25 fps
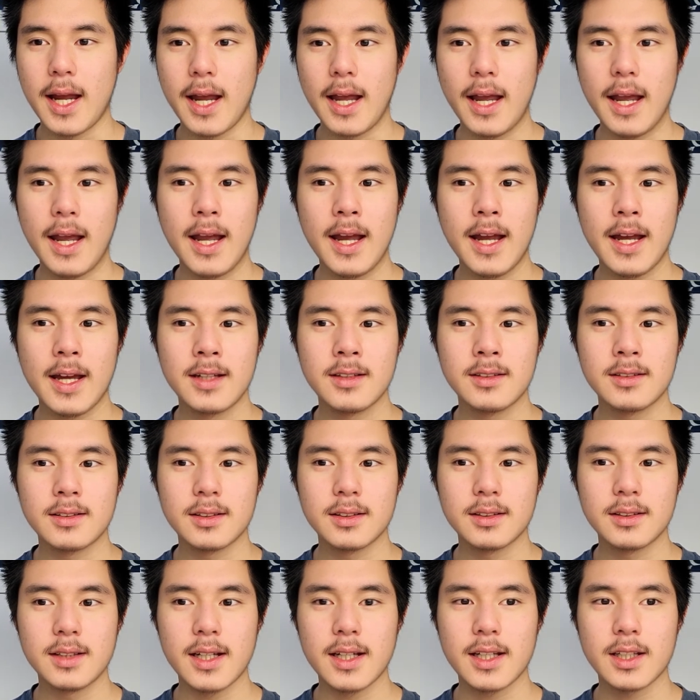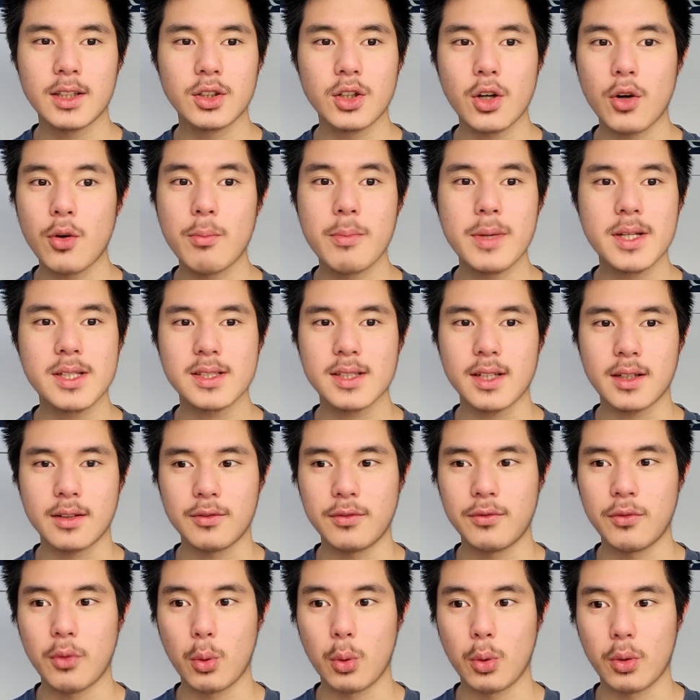And they can go missing
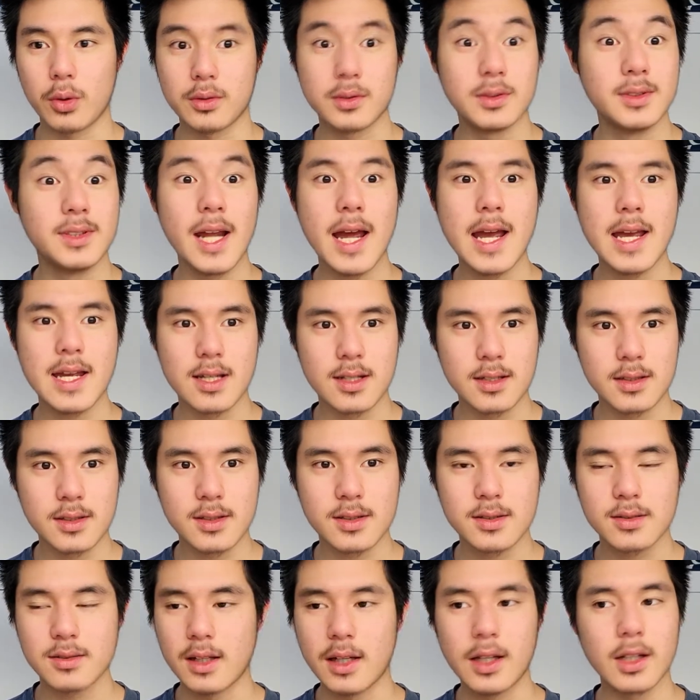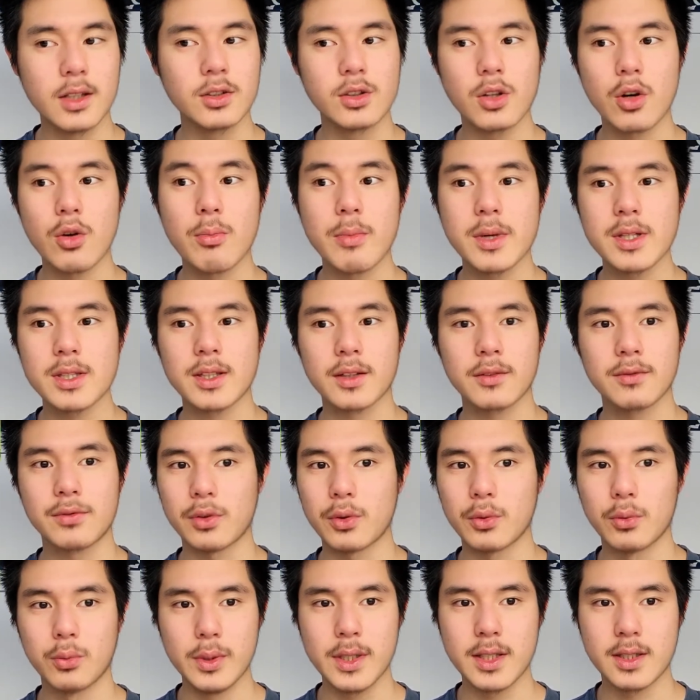for days. They can go missing for
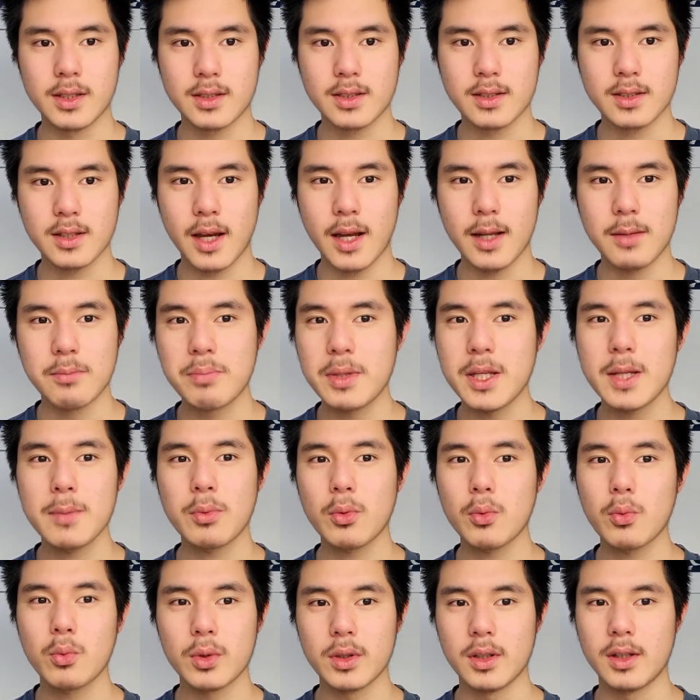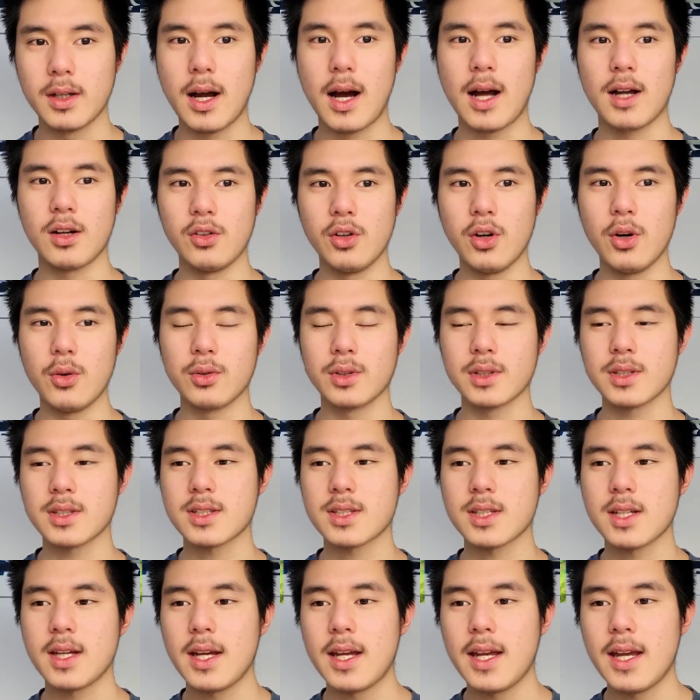weeks, and people would not
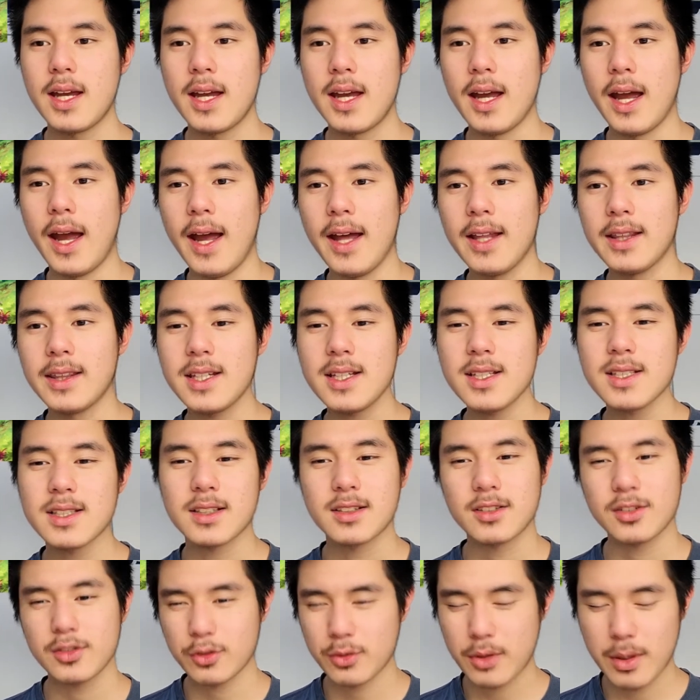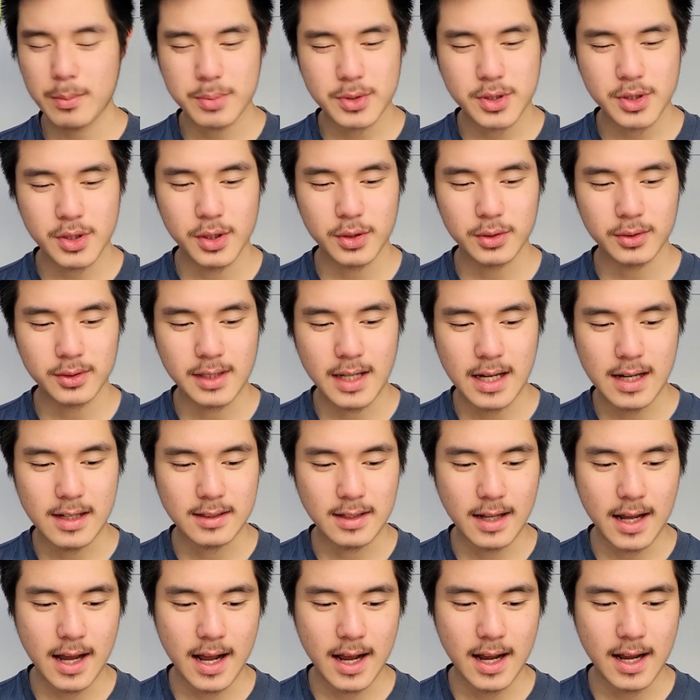notice. And this is another episode
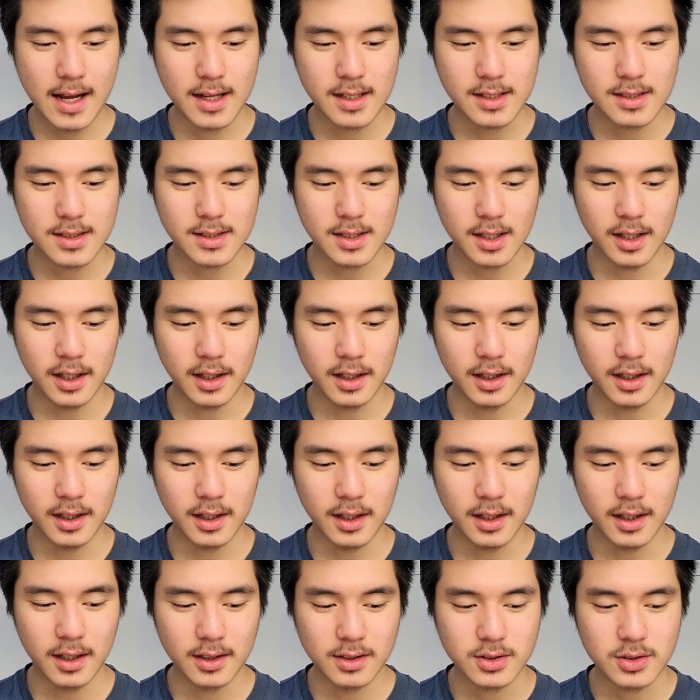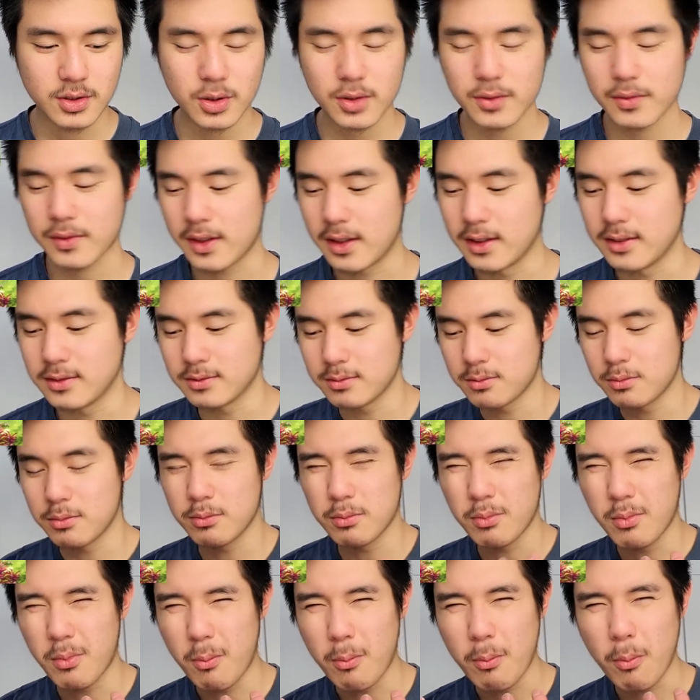that has sort of a
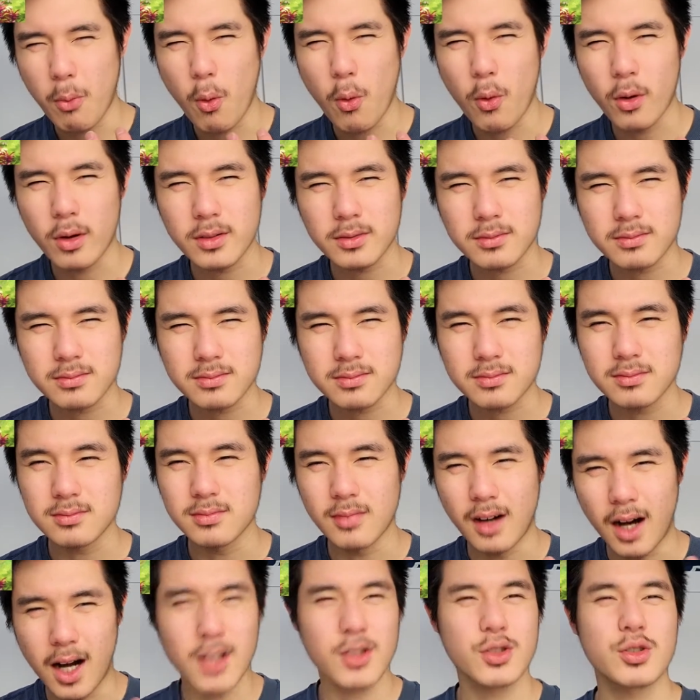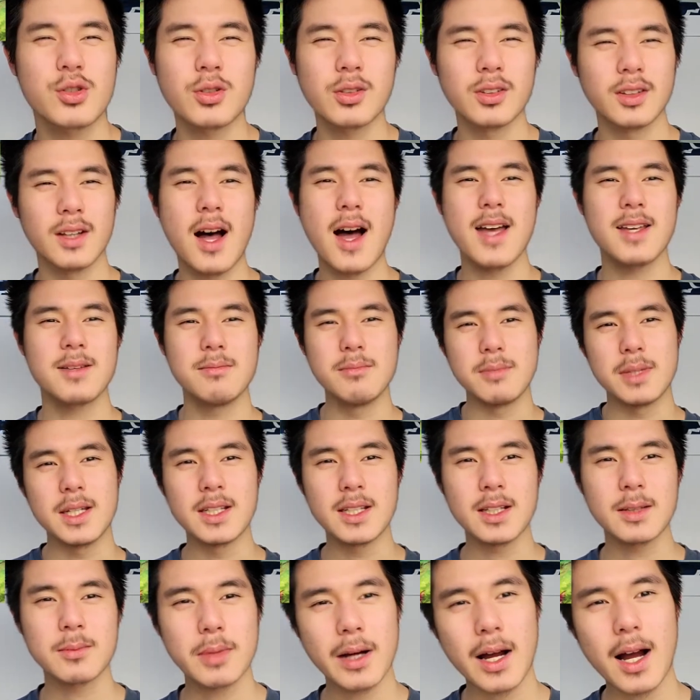more underlying
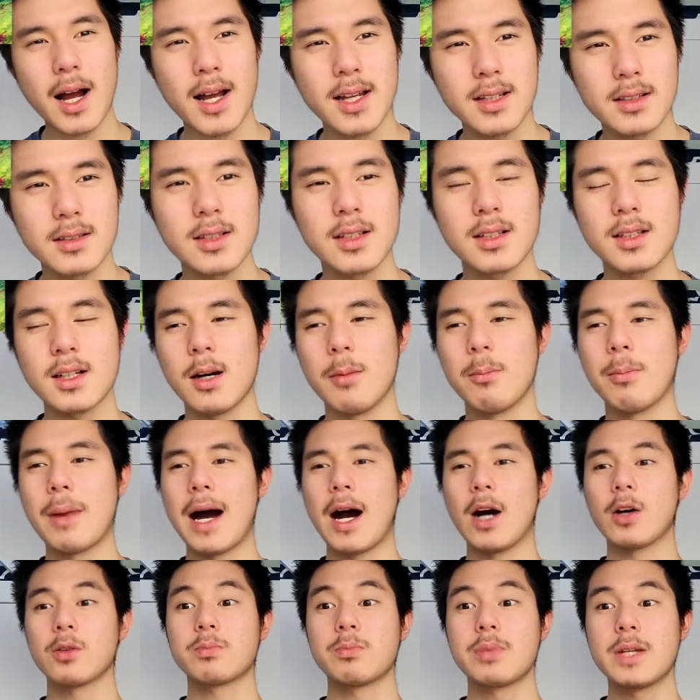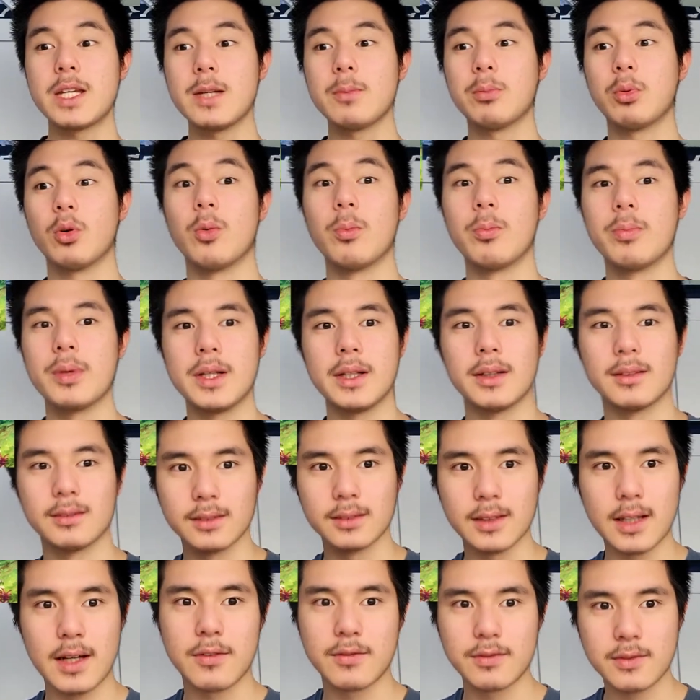meaning behind it about people being
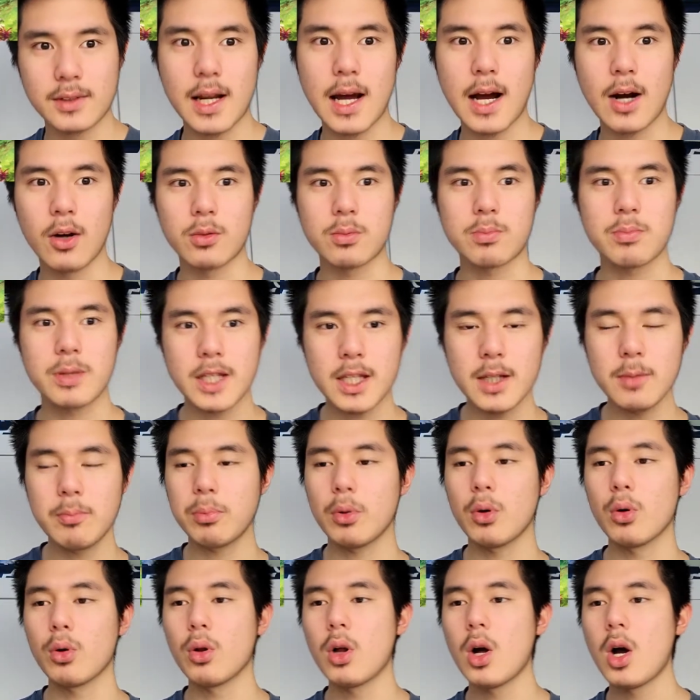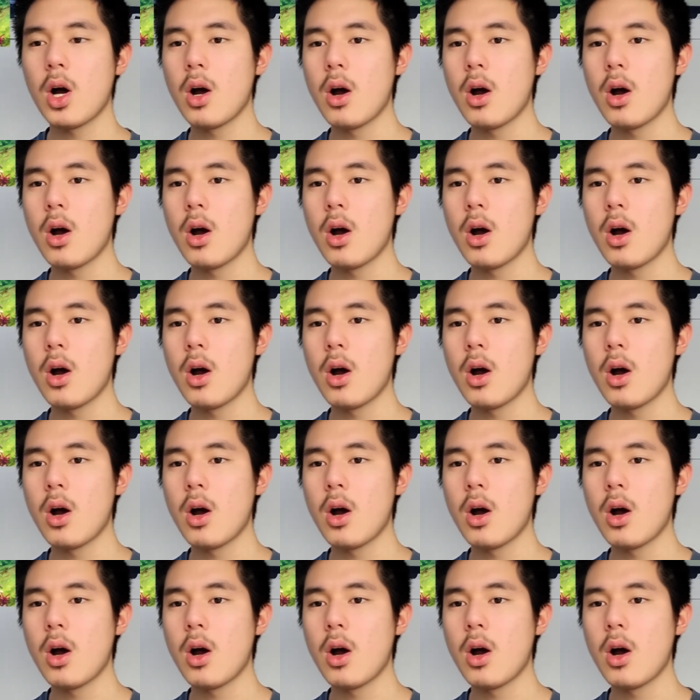left out, people